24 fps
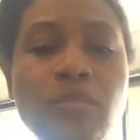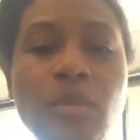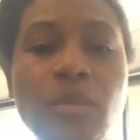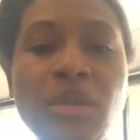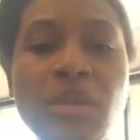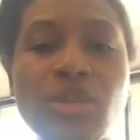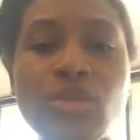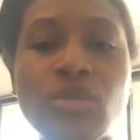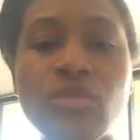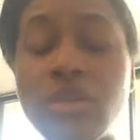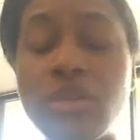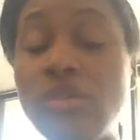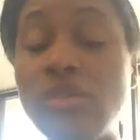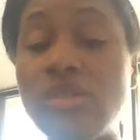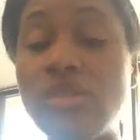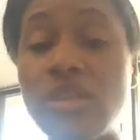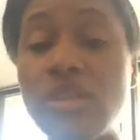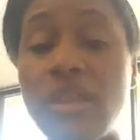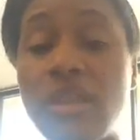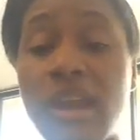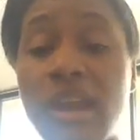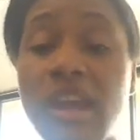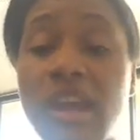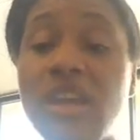metro
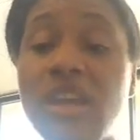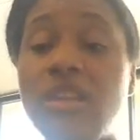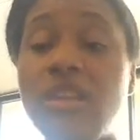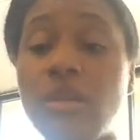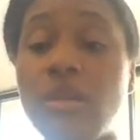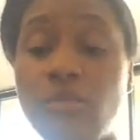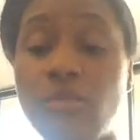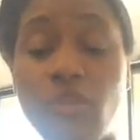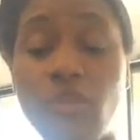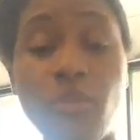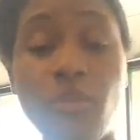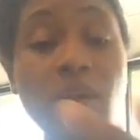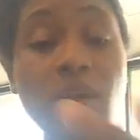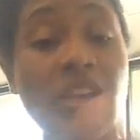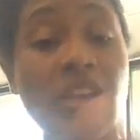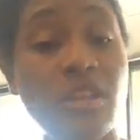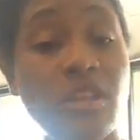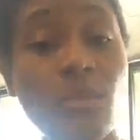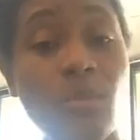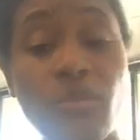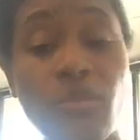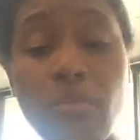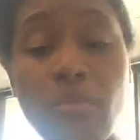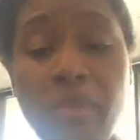houston that i eat them from i eat
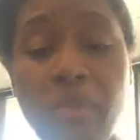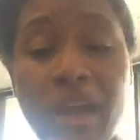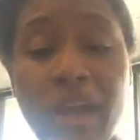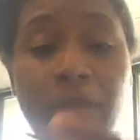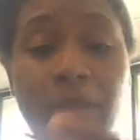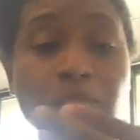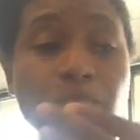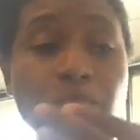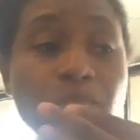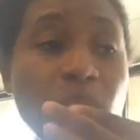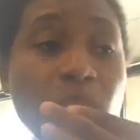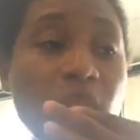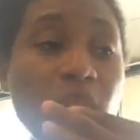them from bite